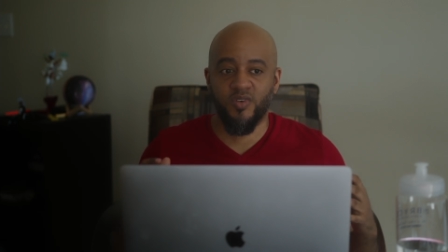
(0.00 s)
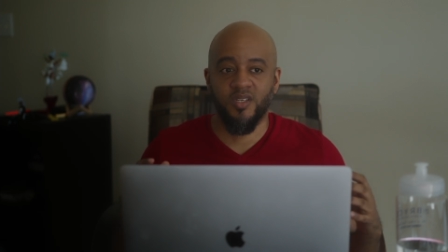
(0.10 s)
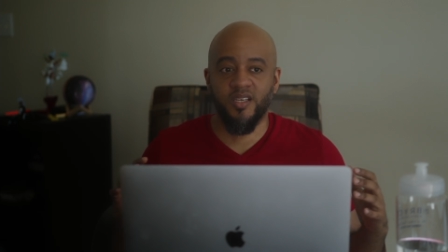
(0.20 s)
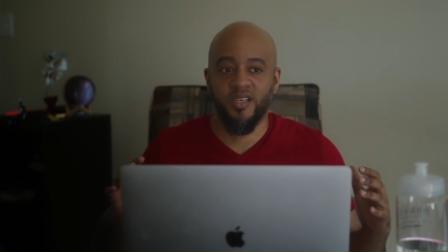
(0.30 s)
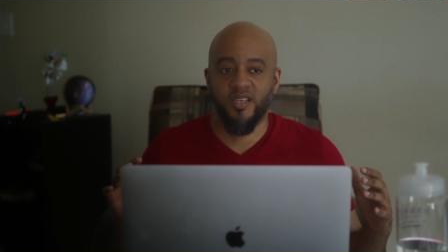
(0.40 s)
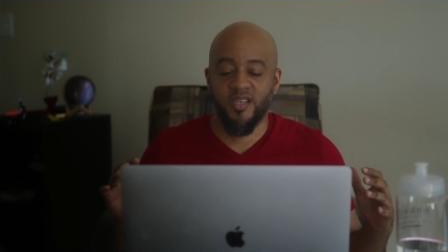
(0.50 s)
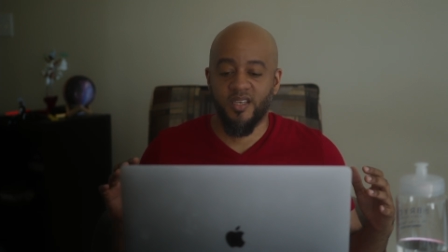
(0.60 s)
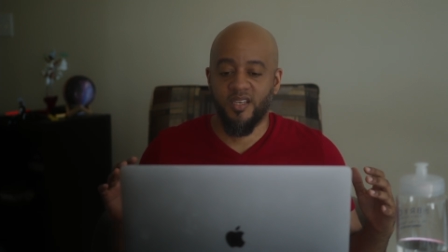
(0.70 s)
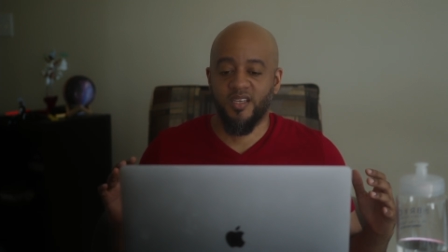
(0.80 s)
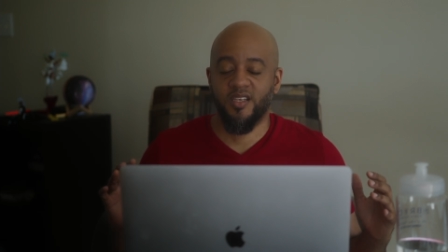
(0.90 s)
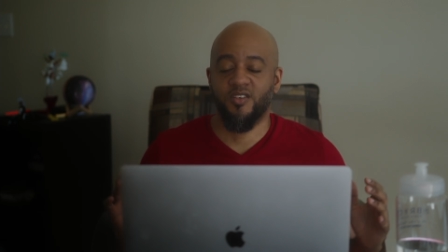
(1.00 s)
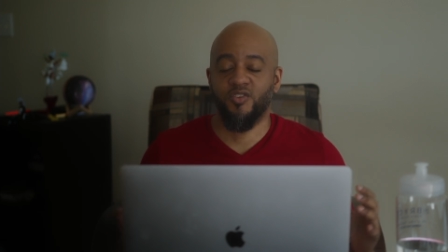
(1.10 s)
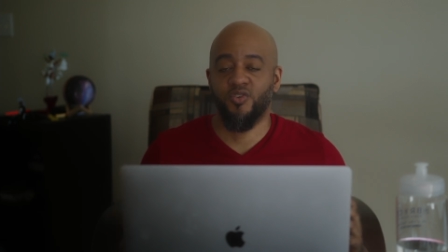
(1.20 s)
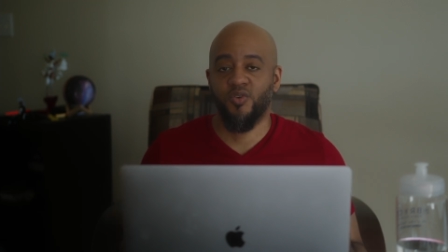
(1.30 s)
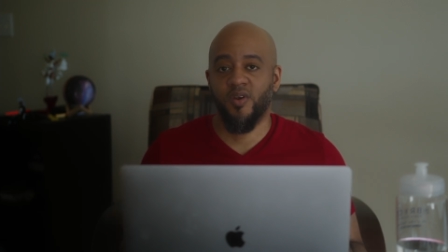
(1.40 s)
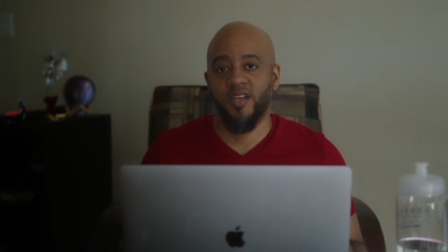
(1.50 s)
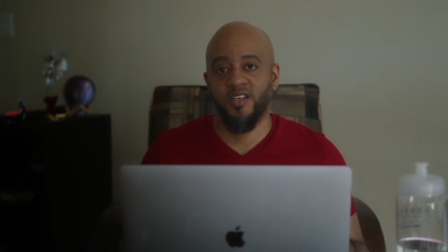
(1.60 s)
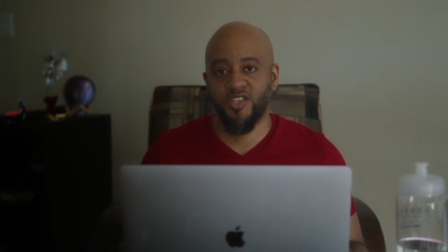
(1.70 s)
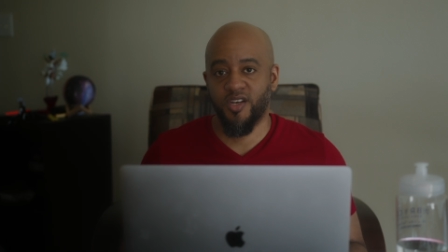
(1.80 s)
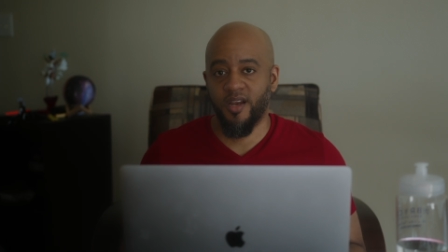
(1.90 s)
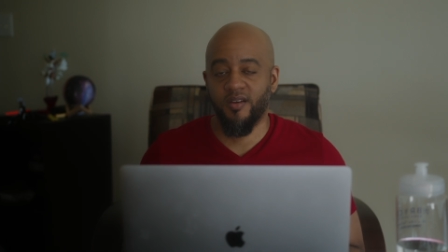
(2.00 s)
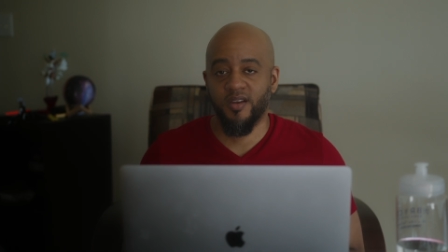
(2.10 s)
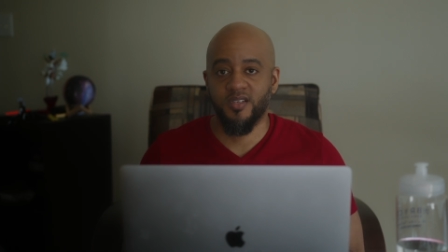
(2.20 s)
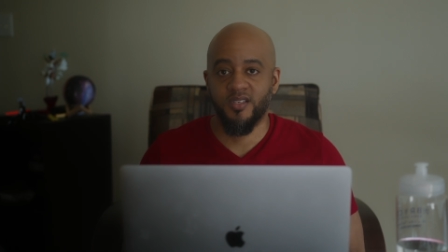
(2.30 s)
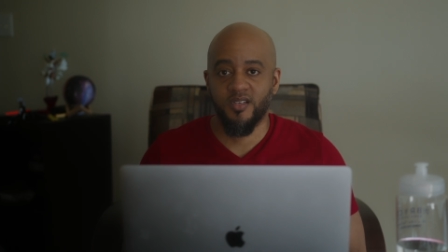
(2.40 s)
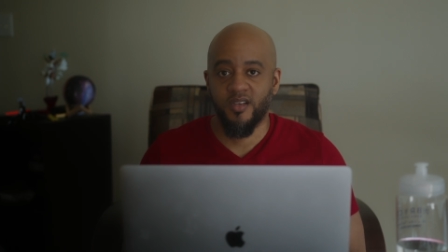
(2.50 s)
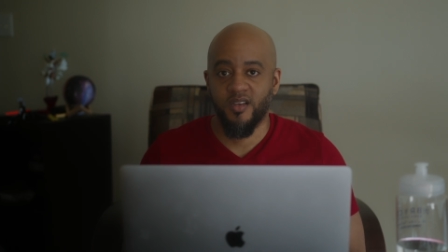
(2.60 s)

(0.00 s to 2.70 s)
really enjoy and cherish